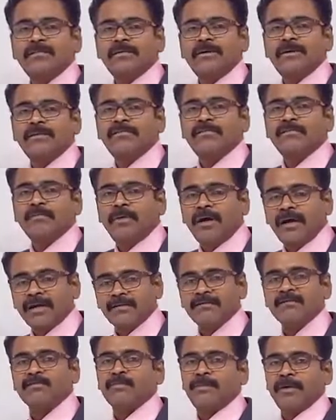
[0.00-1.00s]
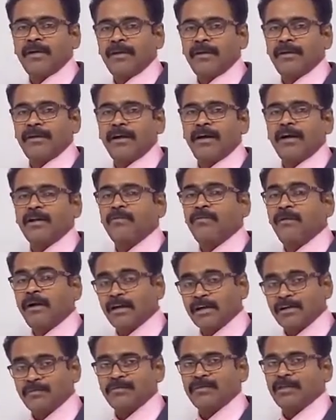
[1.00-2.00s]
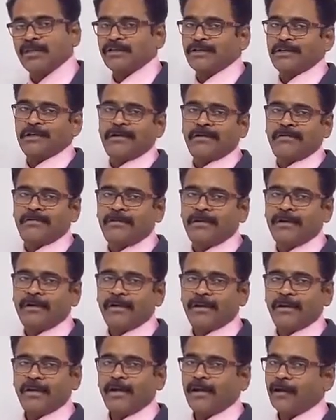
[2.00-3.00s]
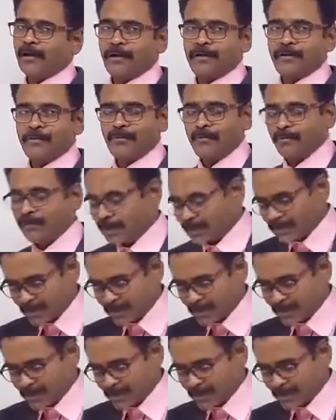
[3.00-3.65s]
of bottom span or bottom section of column. Please